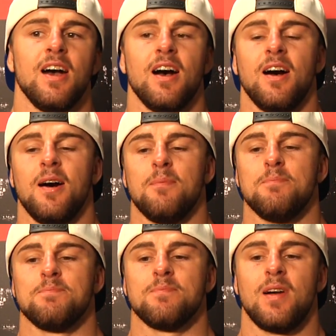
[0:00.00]

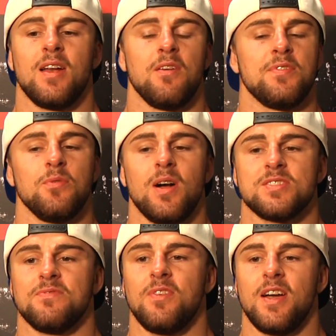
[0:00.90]
I don't know if you
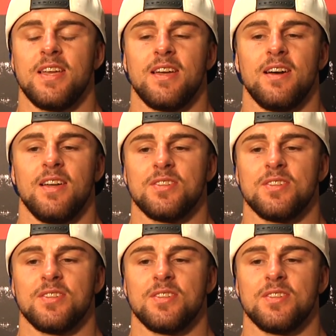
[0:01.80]
watched the fight.